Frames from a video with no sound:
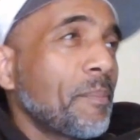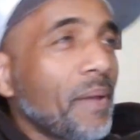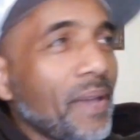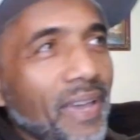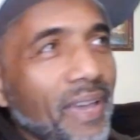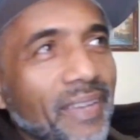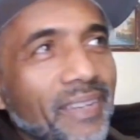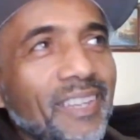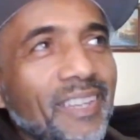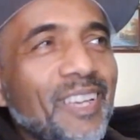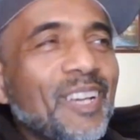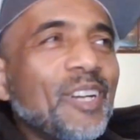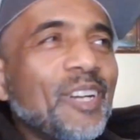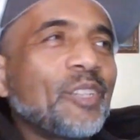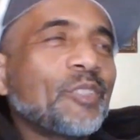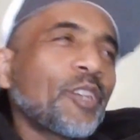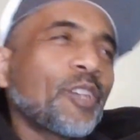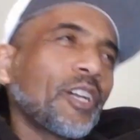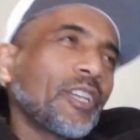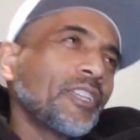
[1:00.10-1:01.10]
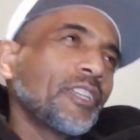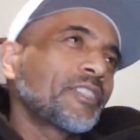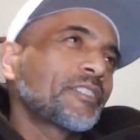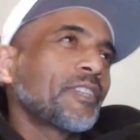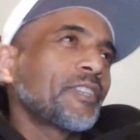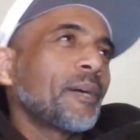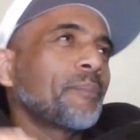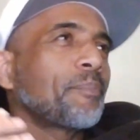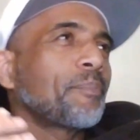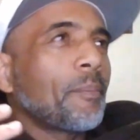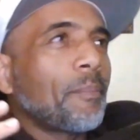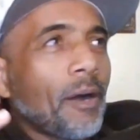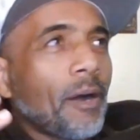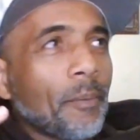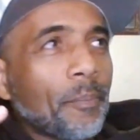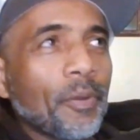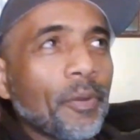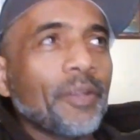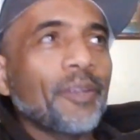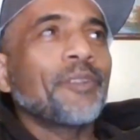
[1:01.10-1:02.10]
demand. So I looked up
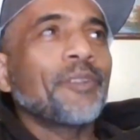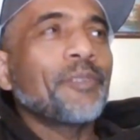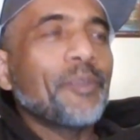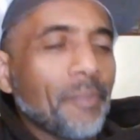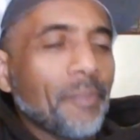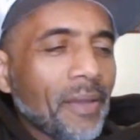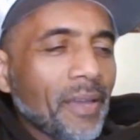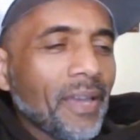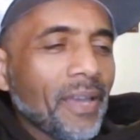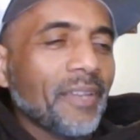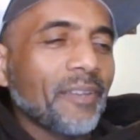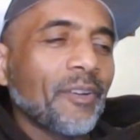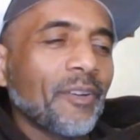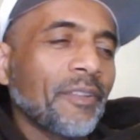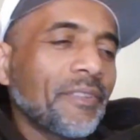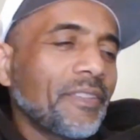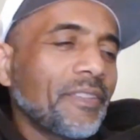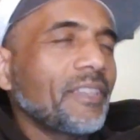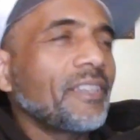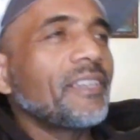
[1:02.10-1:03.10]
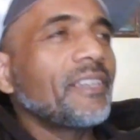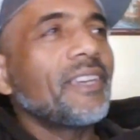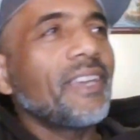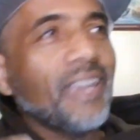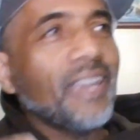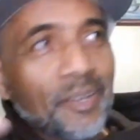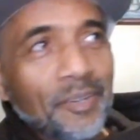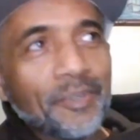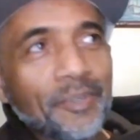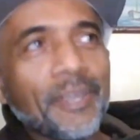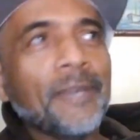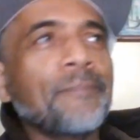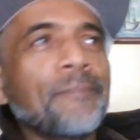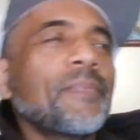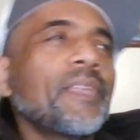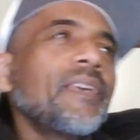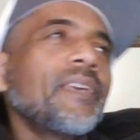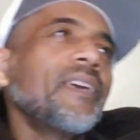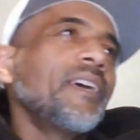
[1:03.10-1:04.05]
about print on demand on the internet.